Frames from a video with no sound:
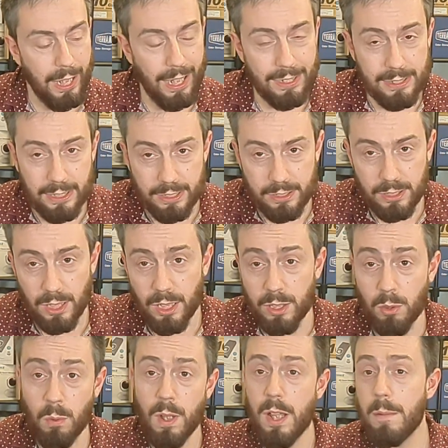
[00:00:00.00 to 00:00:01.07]
It has an
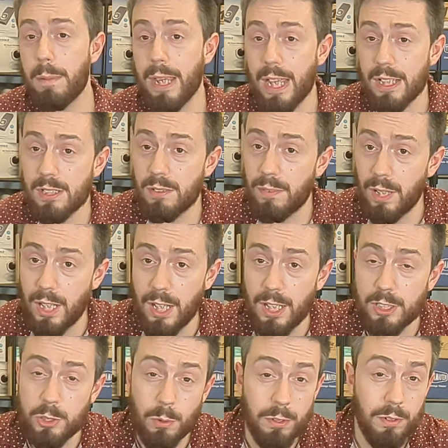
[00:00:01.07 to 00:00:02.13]
internal
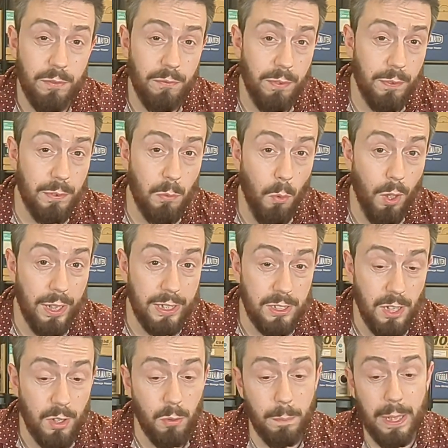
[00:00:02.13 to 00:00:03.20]
250-watt
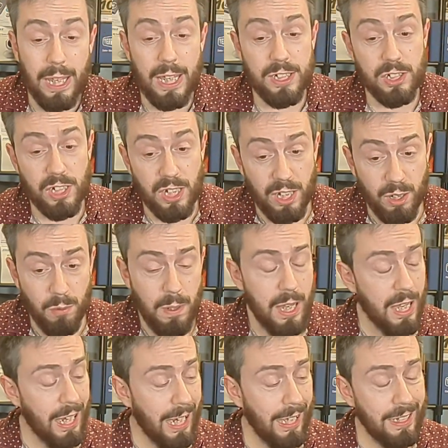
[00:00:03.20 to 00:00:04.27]
internal PSU,
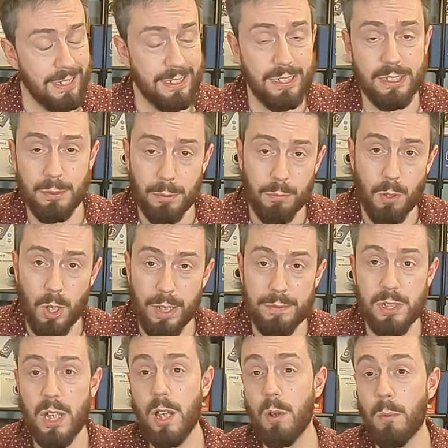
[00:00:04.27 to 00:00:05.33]
and the system
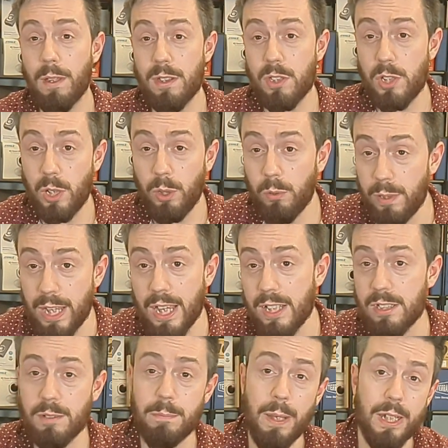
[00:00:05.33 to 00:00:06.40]
arrives with 2
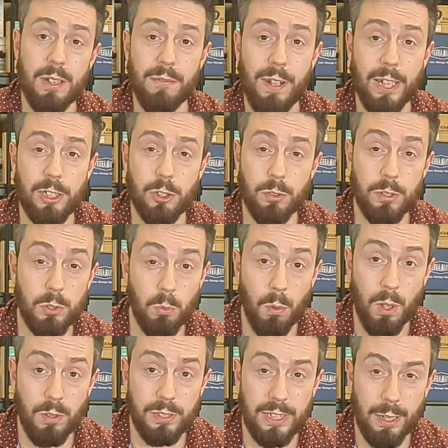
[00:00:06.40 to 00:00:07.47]
years of manufacturer's
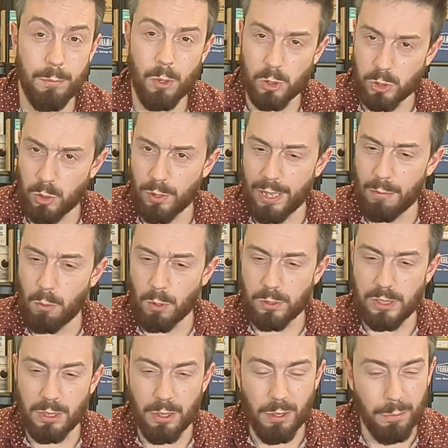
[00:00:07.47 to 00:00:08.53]
warranty. I'm not sure that
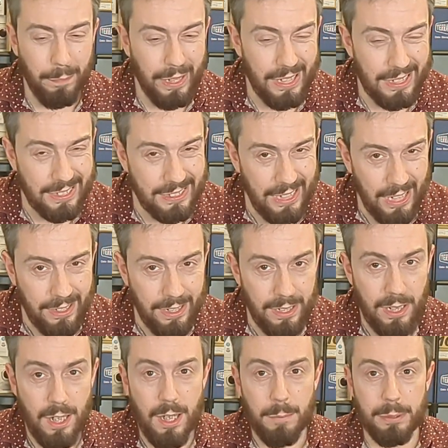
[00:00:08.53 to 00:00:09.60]
warranty could be
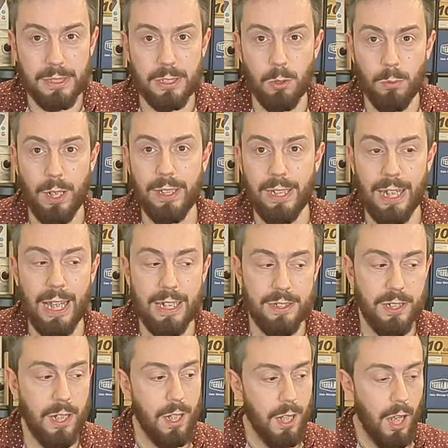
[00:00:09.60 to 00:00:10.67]
extended, but still,
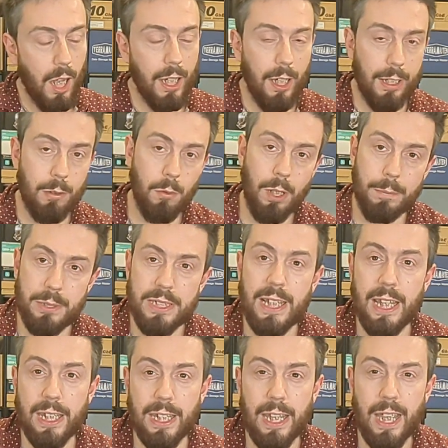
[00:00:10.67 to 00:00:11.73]
nonetheless, I like what I'm
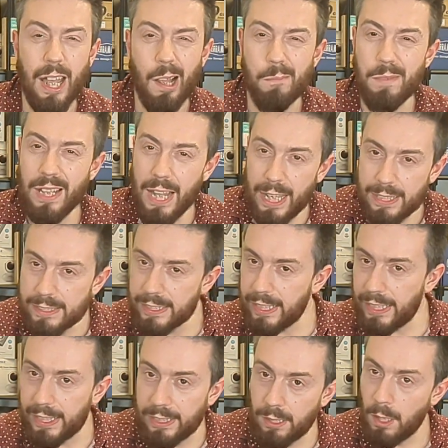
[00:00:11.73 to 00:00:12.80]
seeing here. I'm less
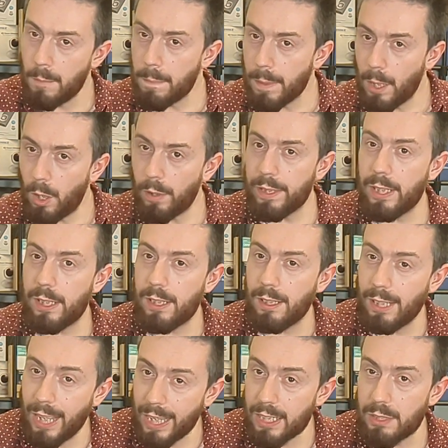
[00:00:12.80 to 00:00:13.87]
keen on the
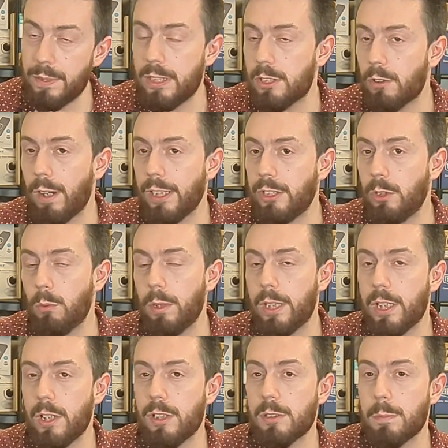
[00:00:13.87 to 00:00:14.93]
lack of integration
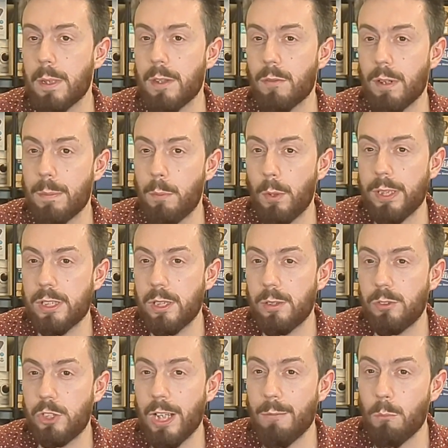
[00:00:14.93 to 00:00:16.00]
with USB
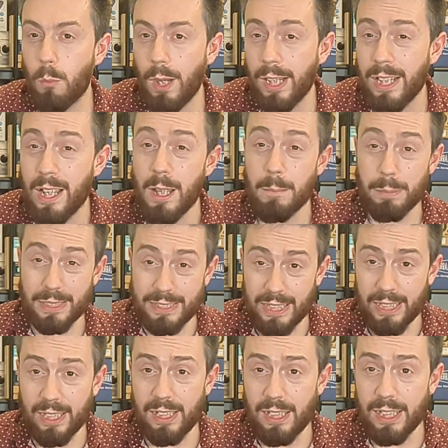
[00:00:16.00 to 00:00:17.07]
3.2 Gen 1,
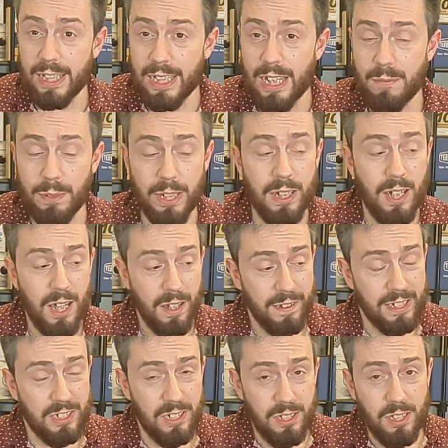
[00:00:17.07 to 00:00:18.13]
particularly given
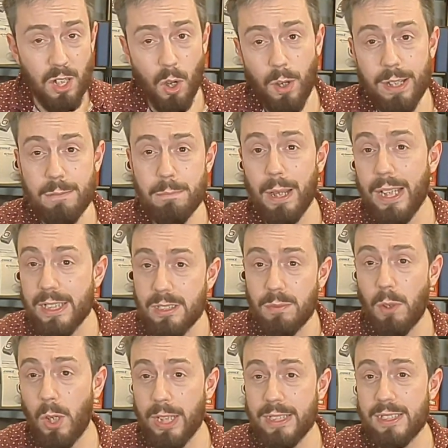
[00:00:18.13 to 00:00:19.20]
this 9-bay
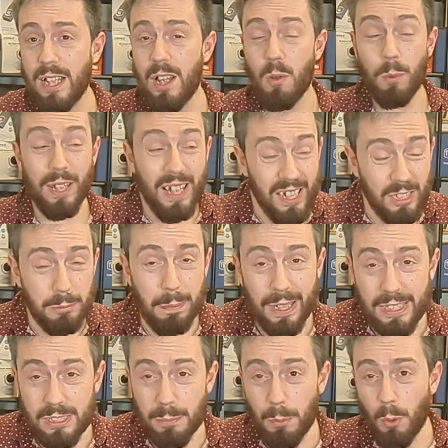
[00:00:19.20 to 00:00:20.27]
device, with each
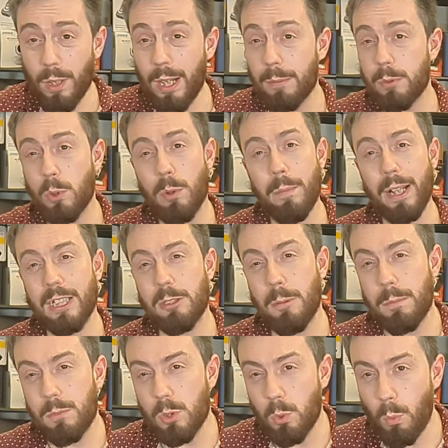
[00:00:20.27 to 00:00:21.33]
bay supporting up to a
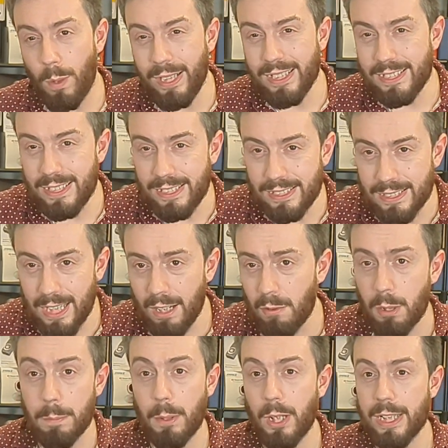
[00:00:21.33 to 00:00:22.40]
maximum 20
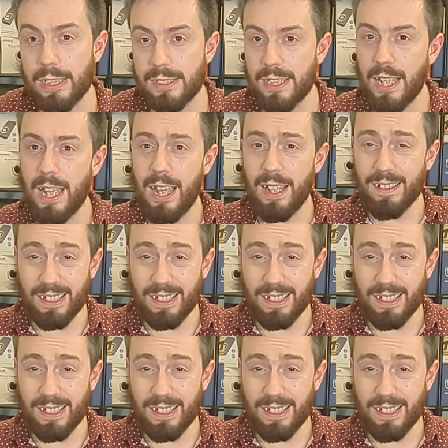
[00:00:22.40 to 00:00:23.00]
terabytes.